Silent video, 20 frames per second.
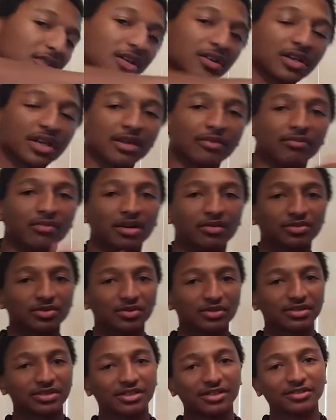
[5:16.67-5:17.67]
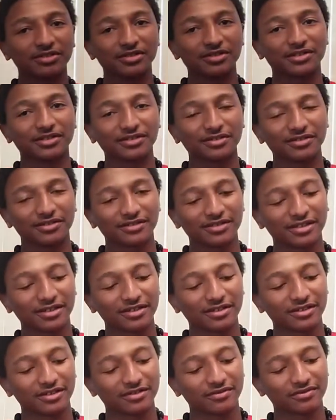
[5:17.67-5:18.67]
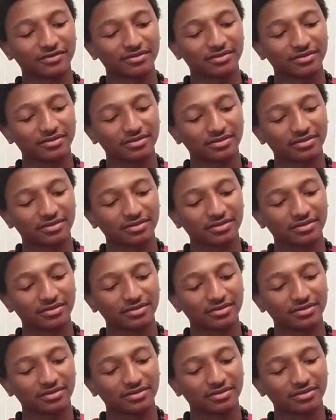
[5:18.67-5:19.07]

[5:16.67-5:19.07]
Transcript: Okay, mom's going to slowly take it off.